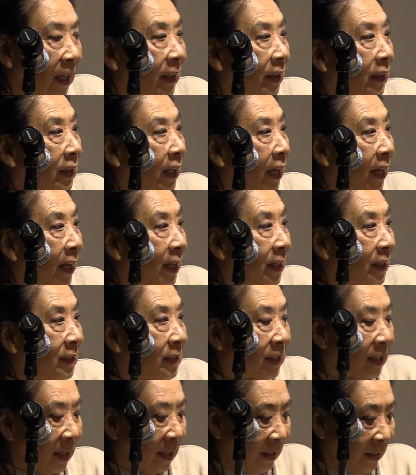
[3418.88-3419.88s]
Legs
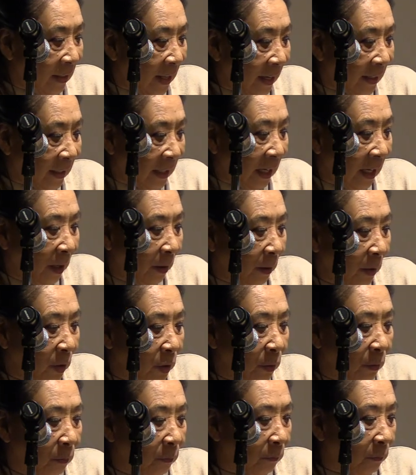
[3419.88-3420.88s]
that carry
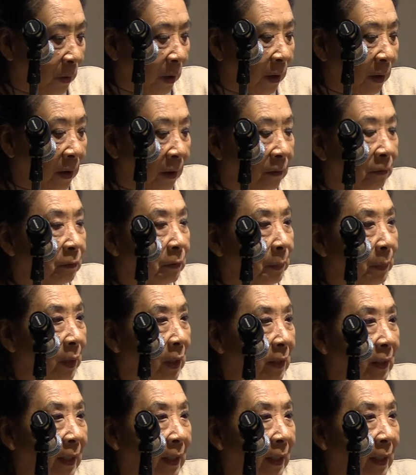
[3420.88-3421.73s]
you far from the